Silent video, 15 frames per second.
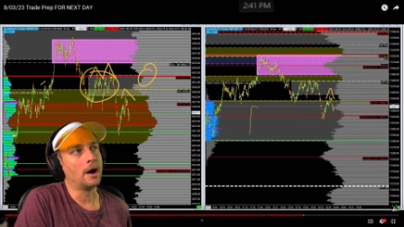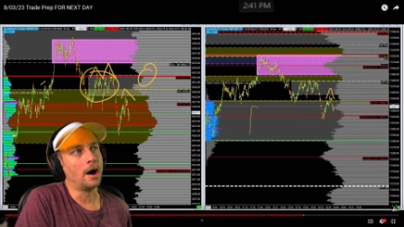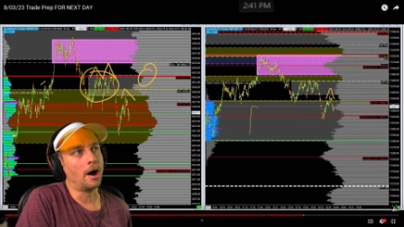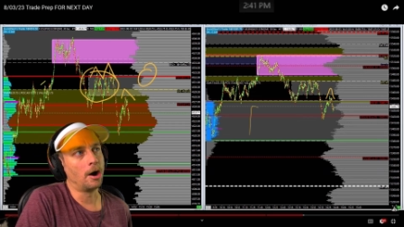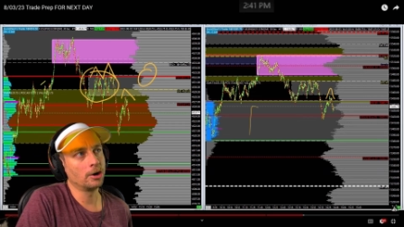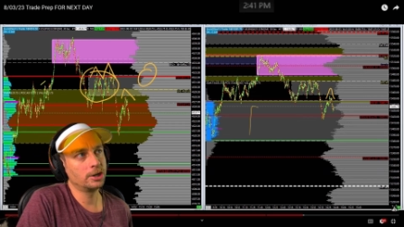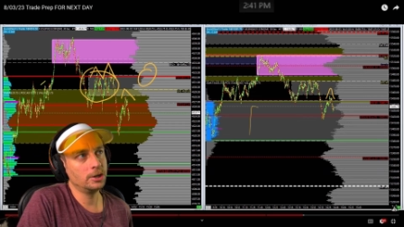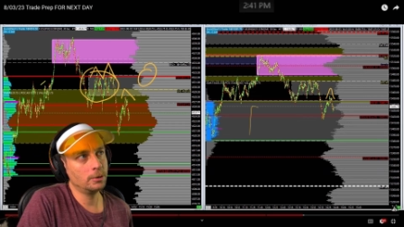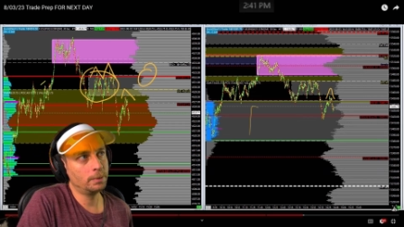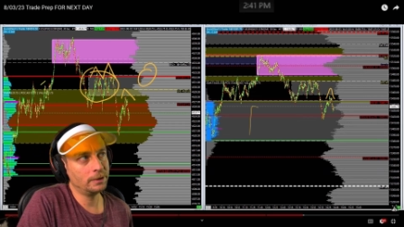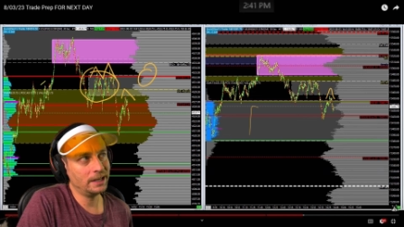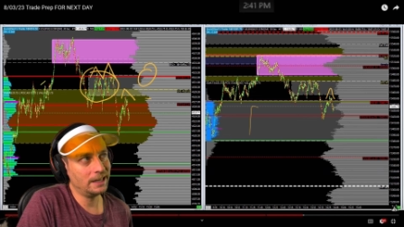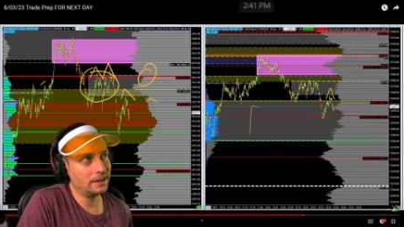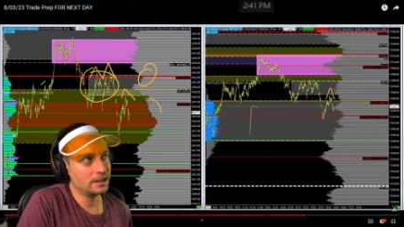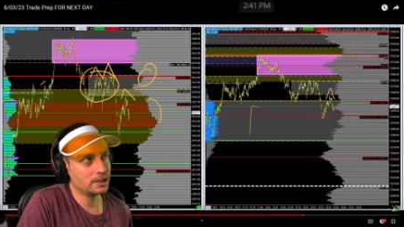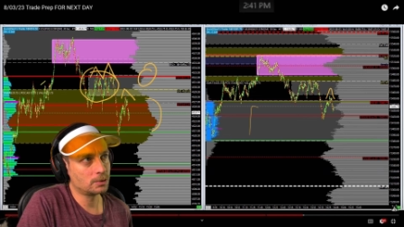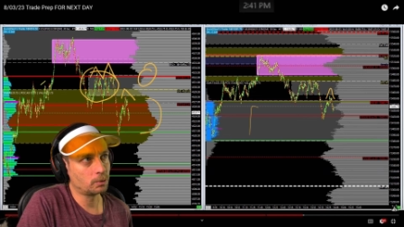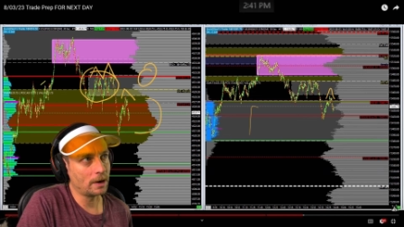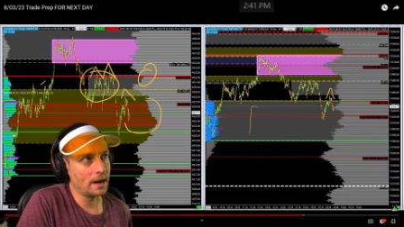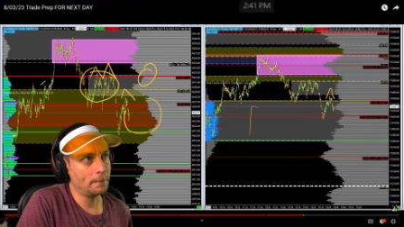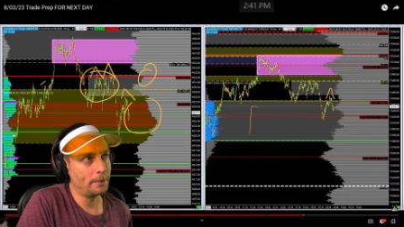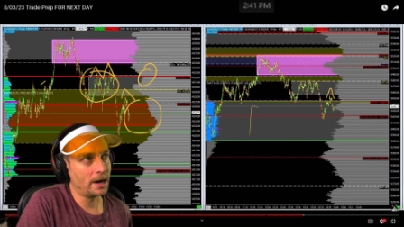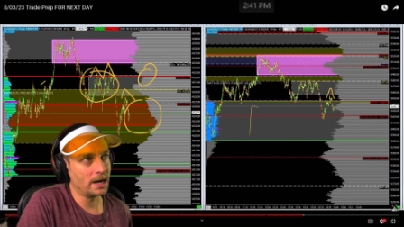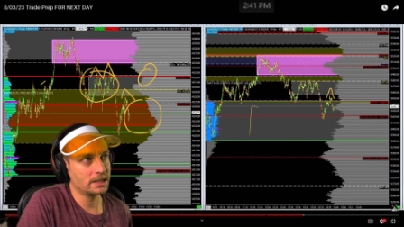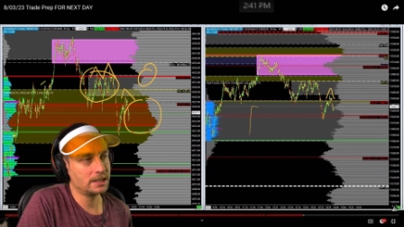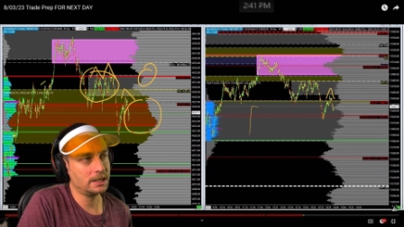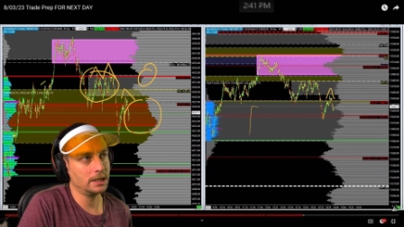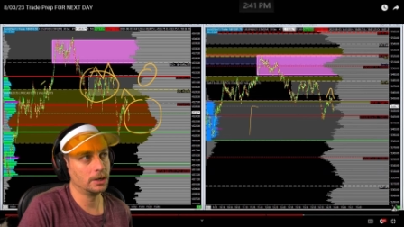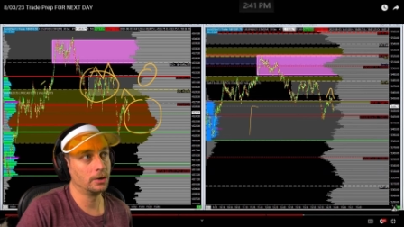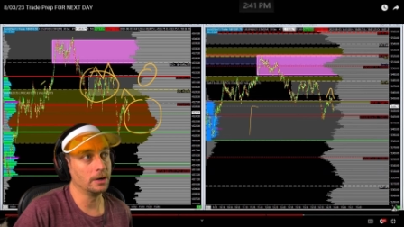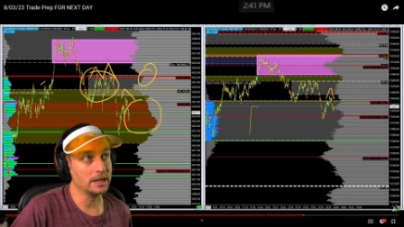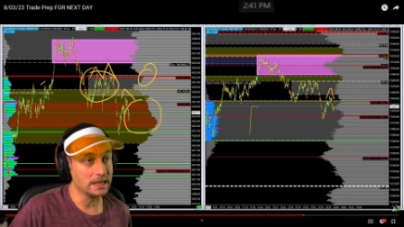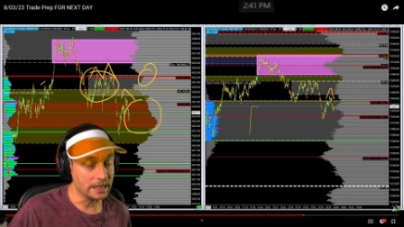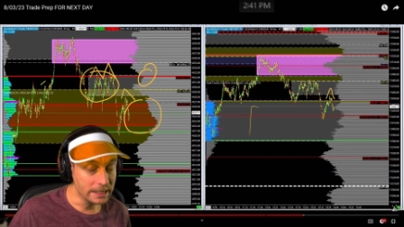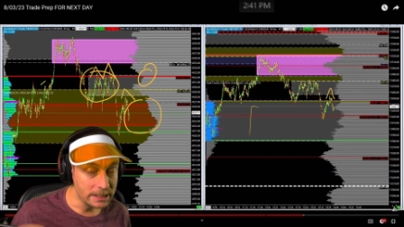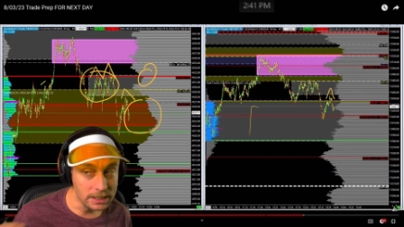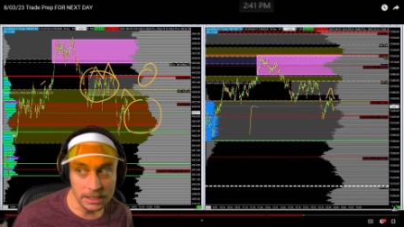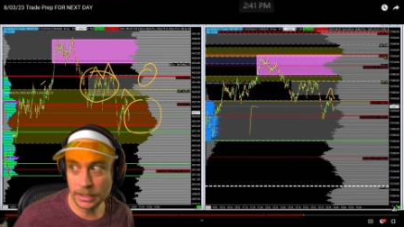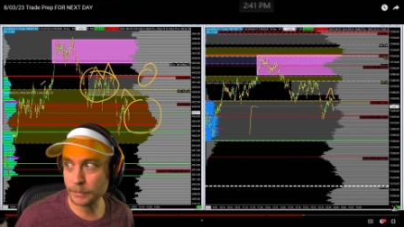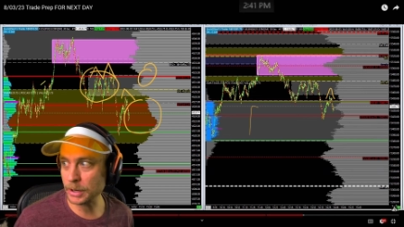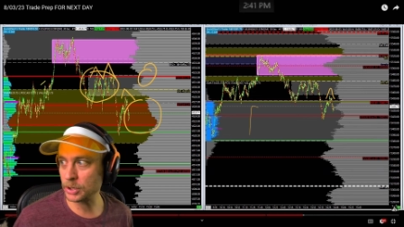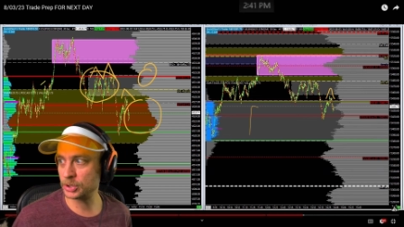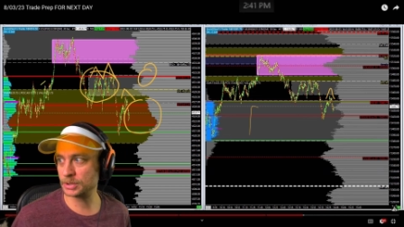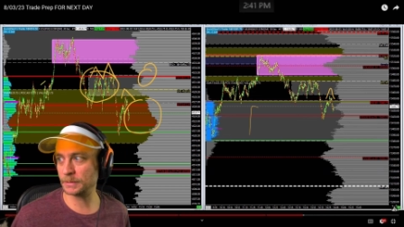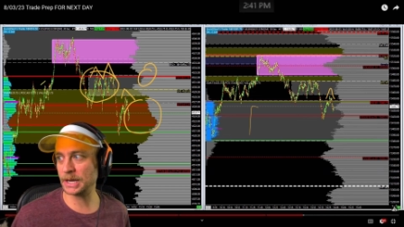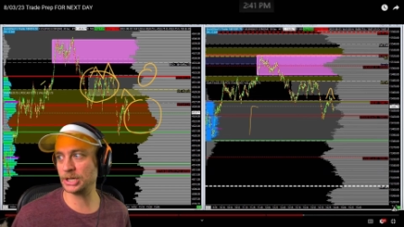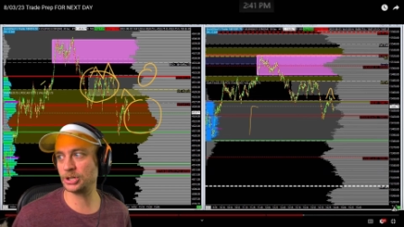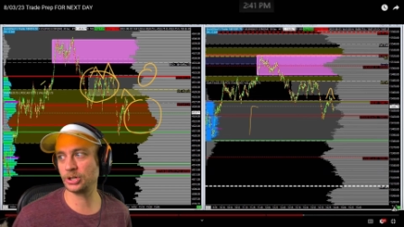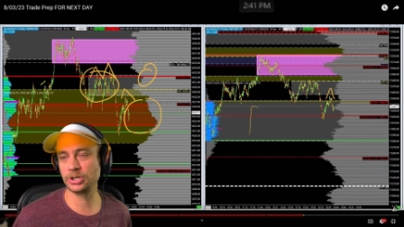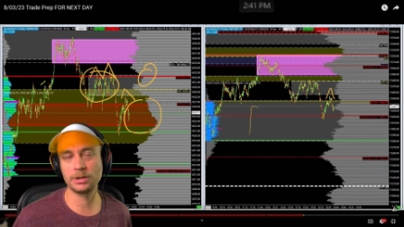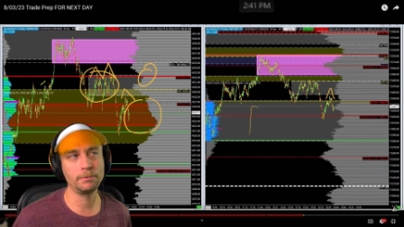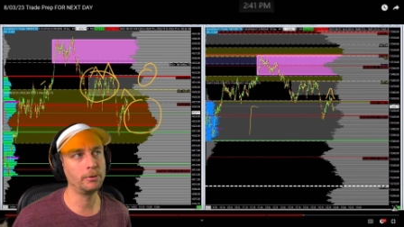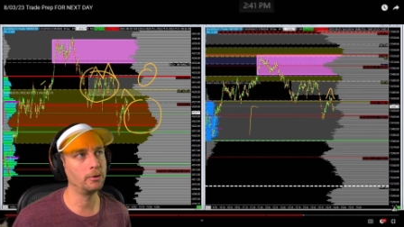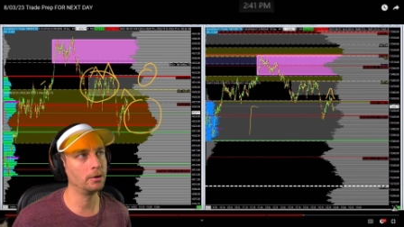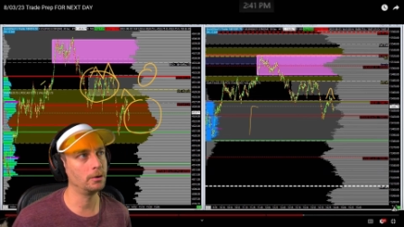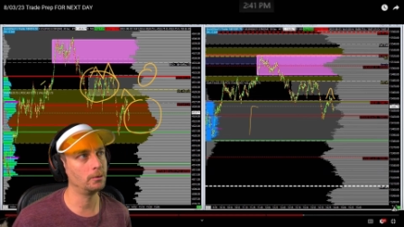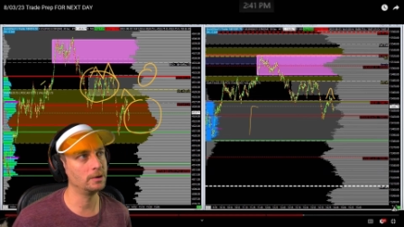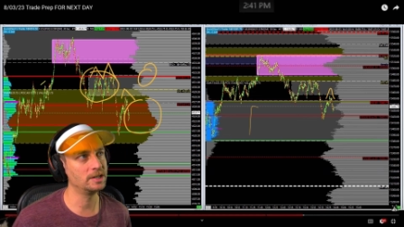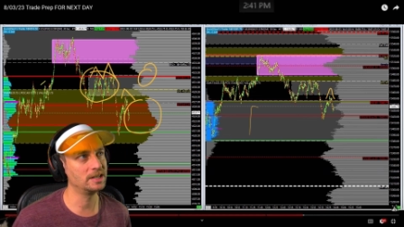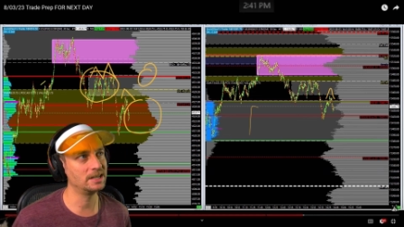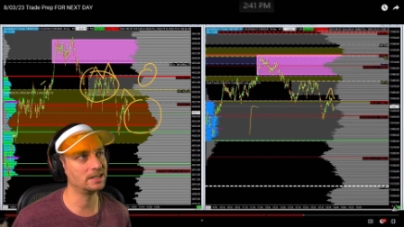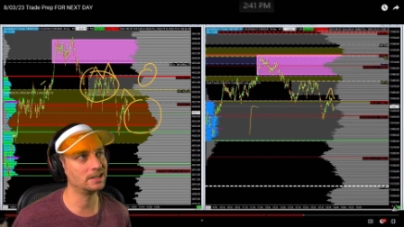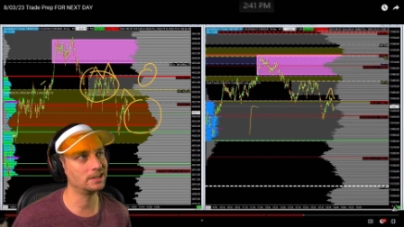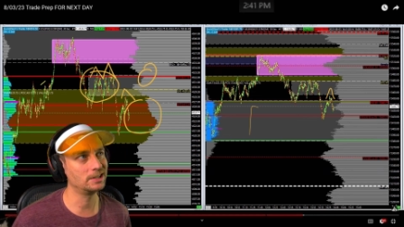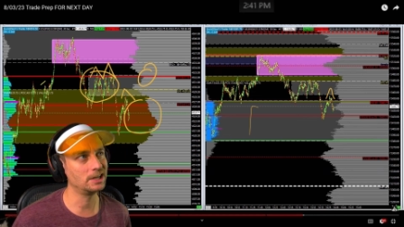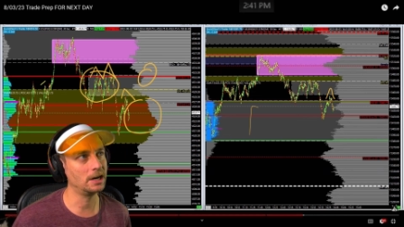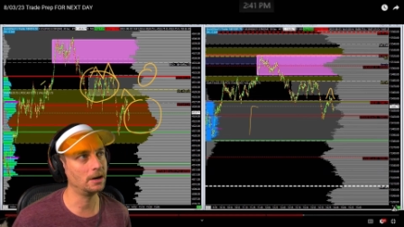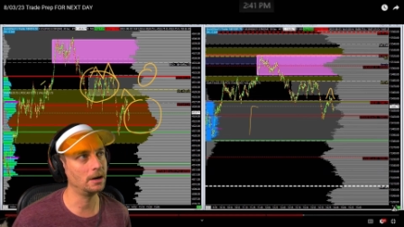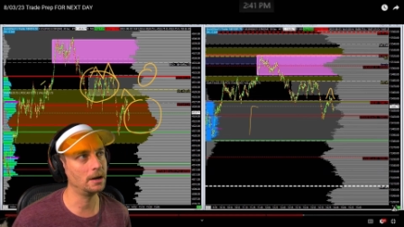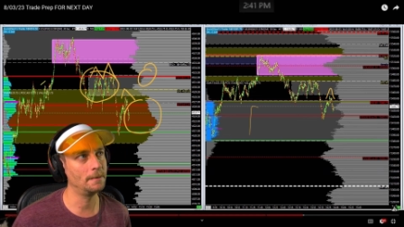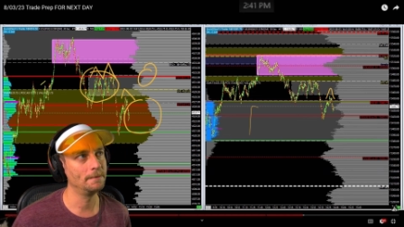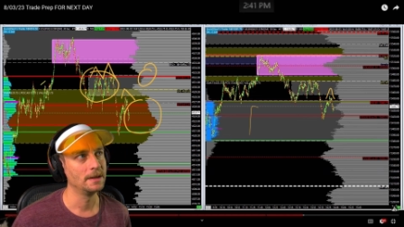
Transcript: Arguably, this red box here is the most major support resistance area.